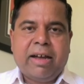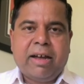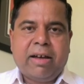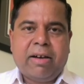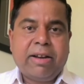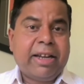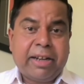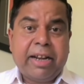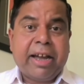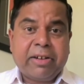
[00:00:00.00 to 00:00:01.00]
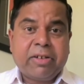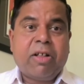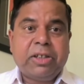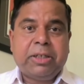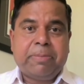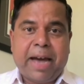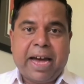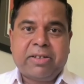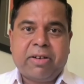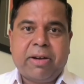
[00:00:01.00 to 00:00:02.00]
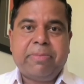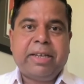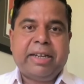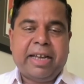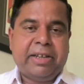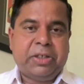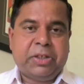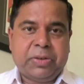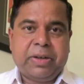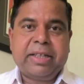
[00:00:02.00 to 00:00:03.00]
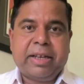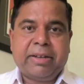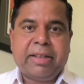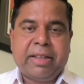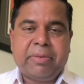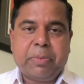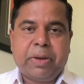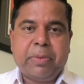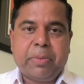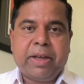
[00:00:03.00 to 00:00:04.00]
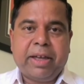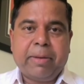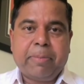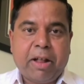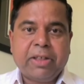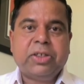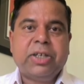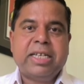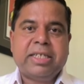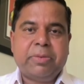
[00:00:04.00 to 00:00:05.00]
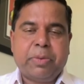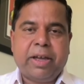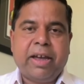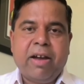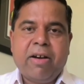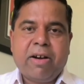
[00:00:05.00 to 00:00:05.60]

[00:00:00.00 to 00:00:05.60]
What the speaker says: acknowledging past harms and ensuring that we apologize and we